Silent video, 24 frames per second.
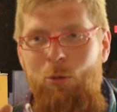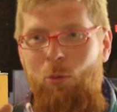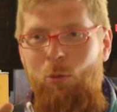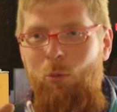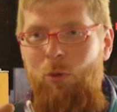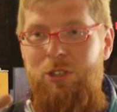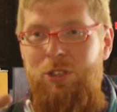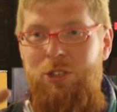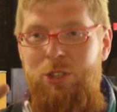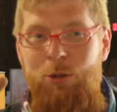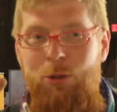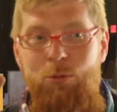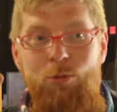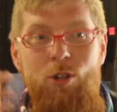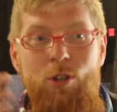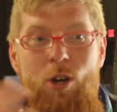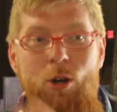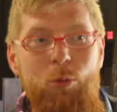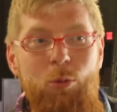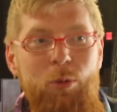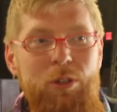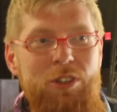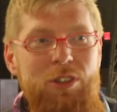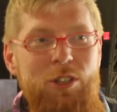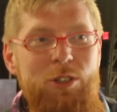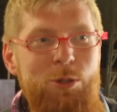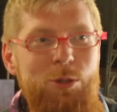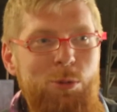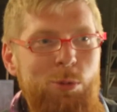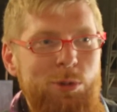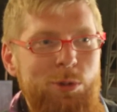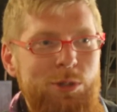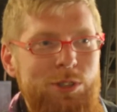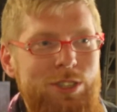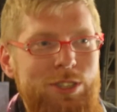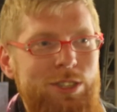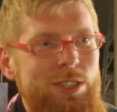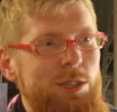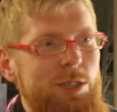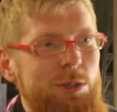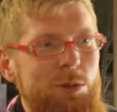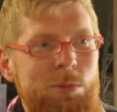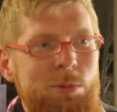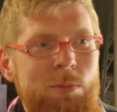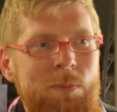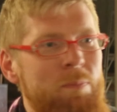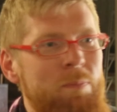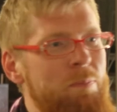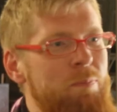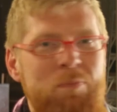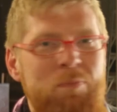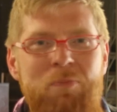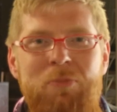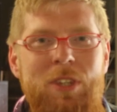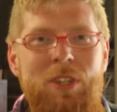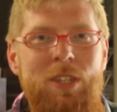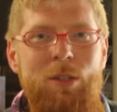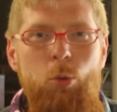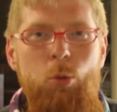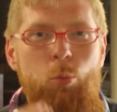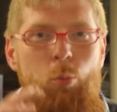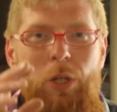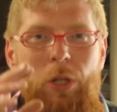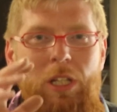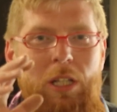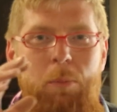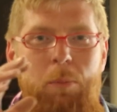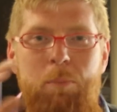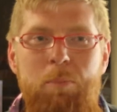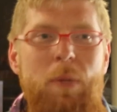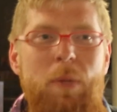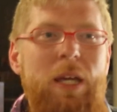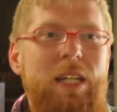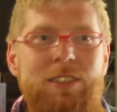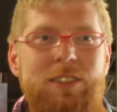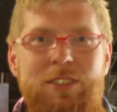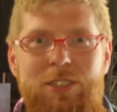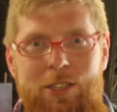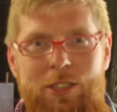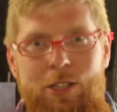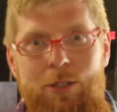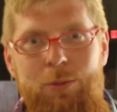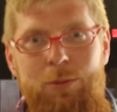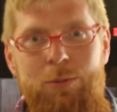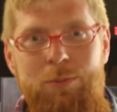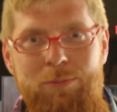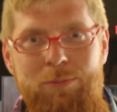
once you know what the tools do will amaze you.